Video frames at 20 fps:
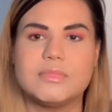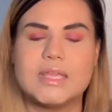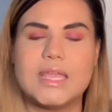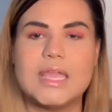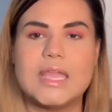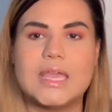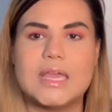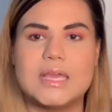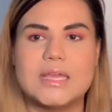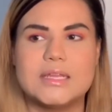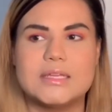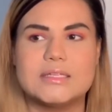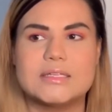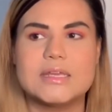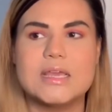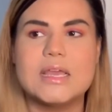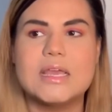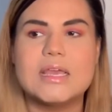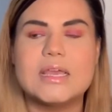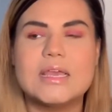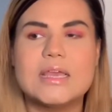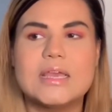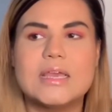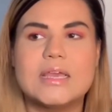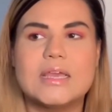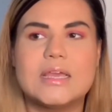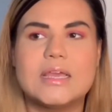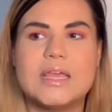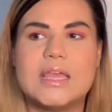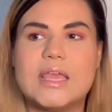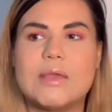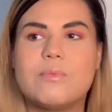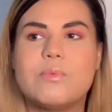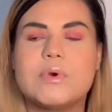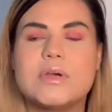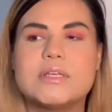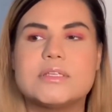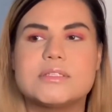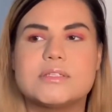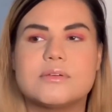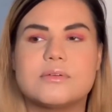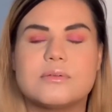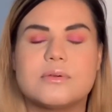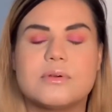And it was